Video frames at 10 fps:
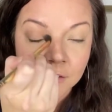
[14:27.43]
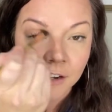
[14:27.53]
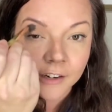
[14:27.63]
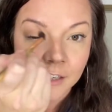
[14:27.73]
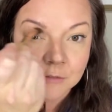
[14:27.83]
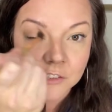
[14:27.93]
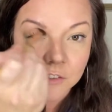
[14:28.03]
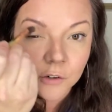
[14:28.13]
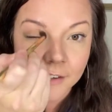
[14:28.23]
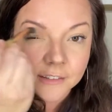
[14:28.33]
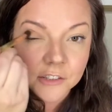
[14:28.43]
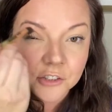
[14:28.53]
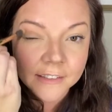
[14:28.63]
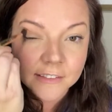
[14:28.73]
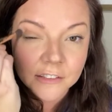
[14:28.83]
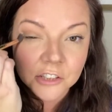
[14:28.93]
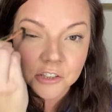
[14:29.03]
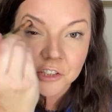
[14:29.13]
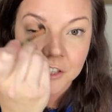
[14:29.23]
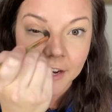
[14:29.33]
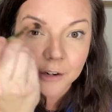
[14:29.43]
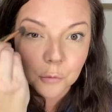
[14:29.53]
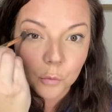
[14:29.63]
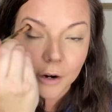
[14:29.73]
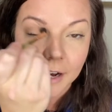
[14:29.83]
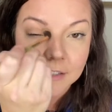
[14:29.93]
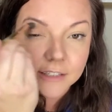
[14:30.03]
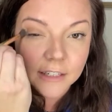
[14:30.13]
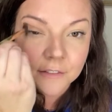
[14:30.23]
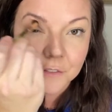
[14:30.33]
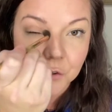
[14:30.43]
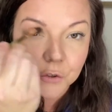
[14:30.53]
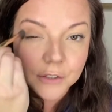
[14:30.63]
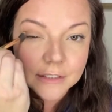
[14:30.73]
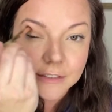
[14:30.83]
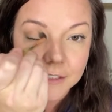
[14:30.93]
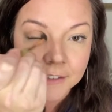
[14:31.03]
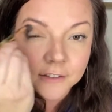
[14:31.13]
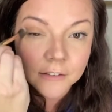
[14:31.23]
And I'm just going as a transition shade right in the crease here.